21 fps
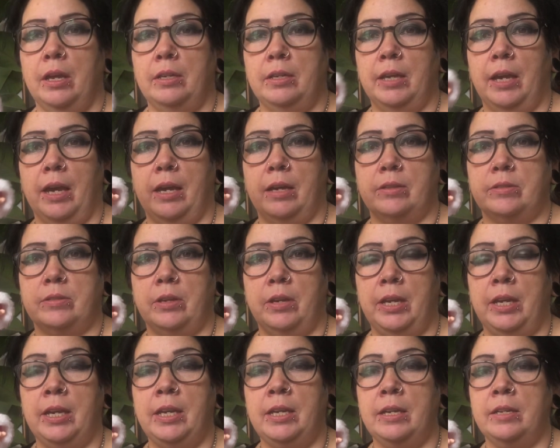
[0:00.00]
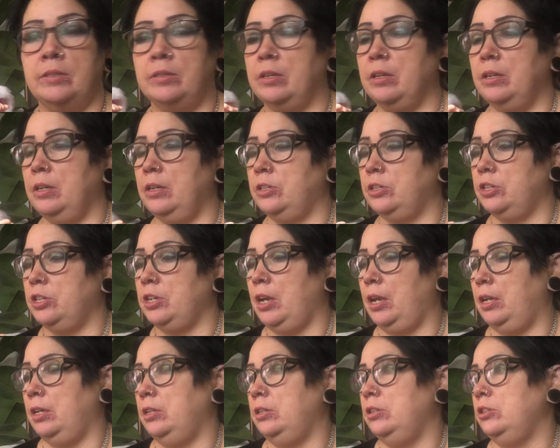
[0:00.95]
yeah so he is going to
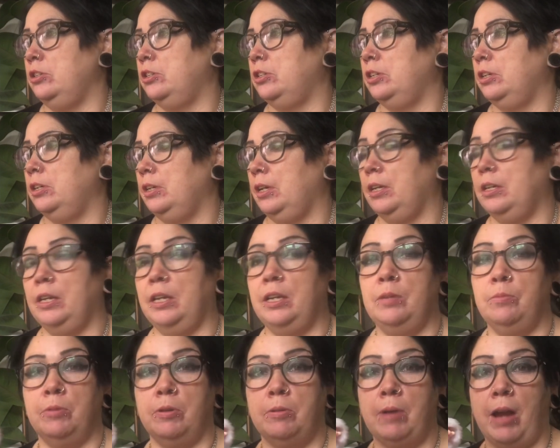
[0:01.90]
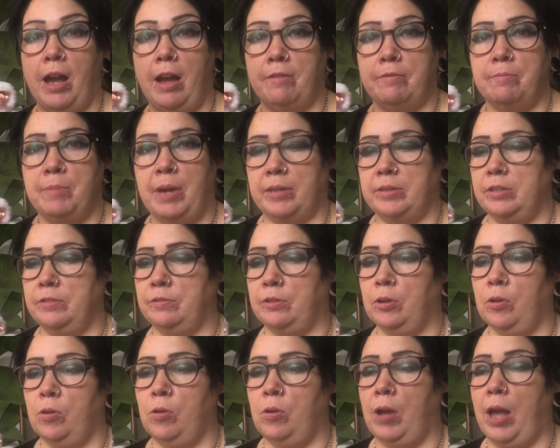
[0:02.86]
change and he will have massive
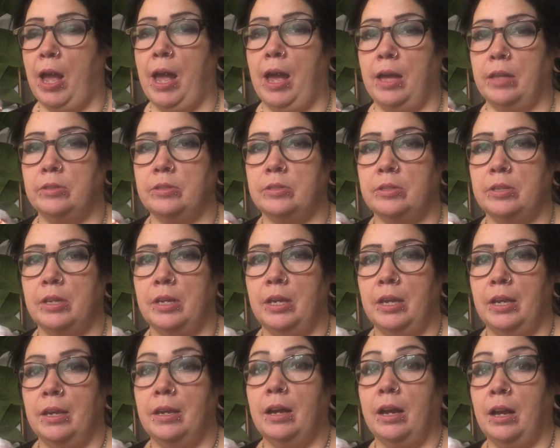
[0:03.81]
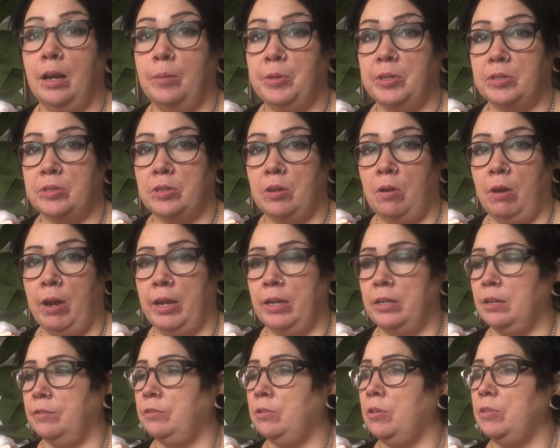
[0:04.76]
claw hands I'm
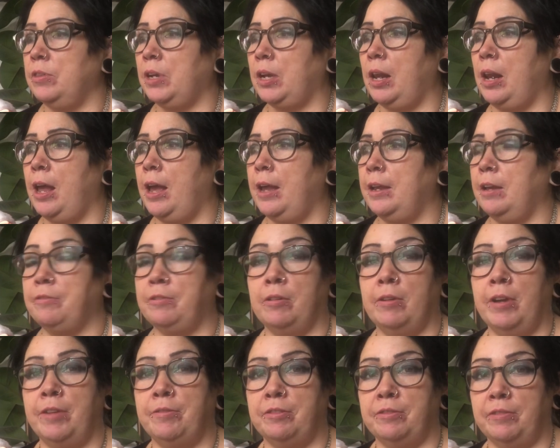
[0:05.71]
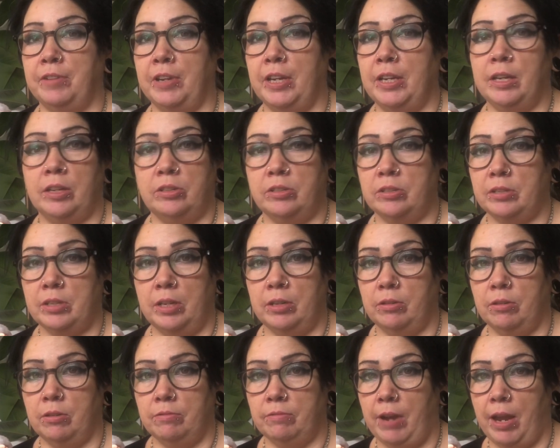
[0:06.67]
excited. I've got the clay. I've got everything. I just
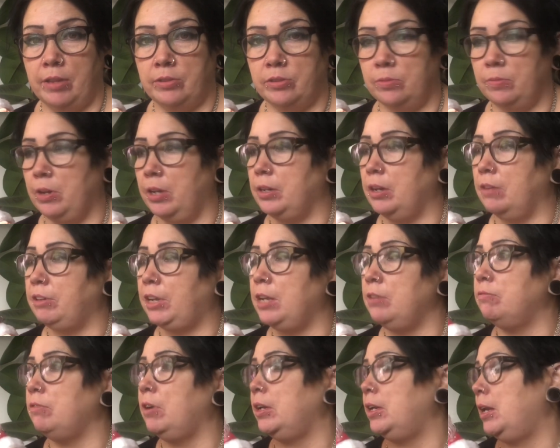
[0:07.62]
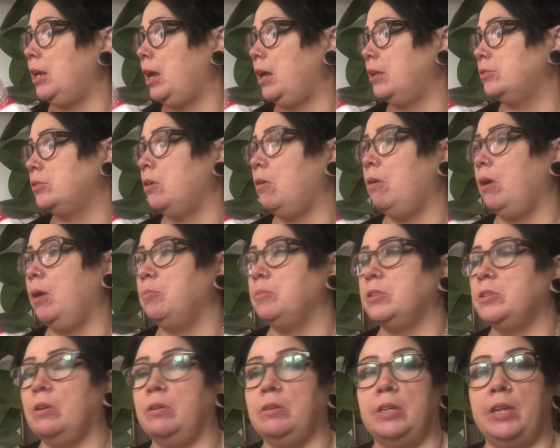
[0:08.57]
ain't got round to it and I keep running out of time.
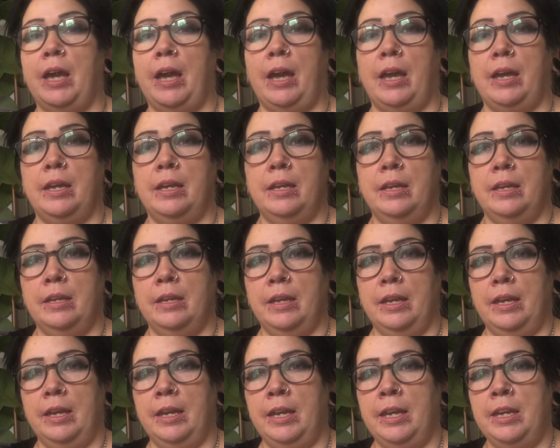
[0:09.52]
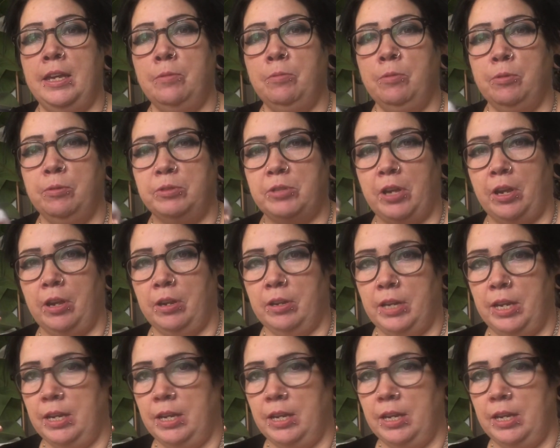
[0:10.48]
So yeah, he will turn